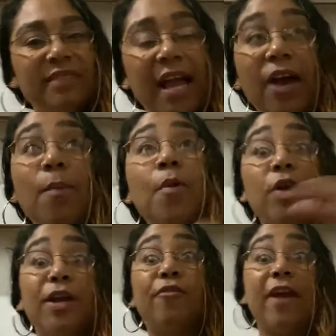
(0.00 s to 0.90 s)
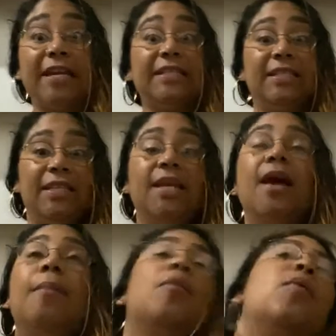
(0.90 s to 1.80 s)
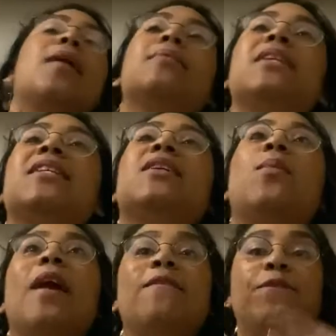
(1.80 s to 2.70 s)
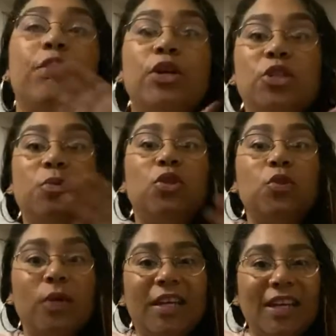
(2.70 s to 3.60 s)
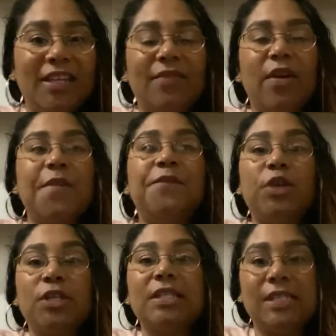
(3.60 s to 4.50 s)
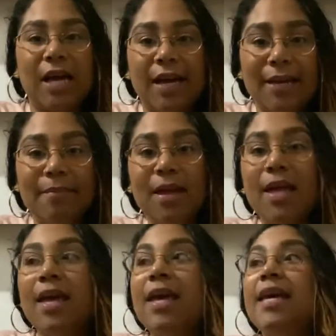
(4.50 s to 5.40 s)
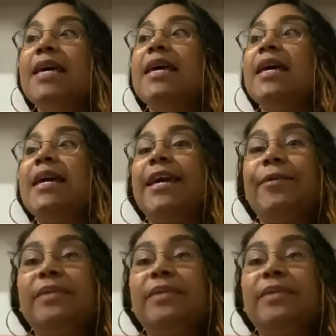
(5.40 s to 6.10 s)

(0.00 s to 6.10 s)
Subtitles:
I don't poke it crazy. But what I'm saying is that when I first was doing it, the very first time, it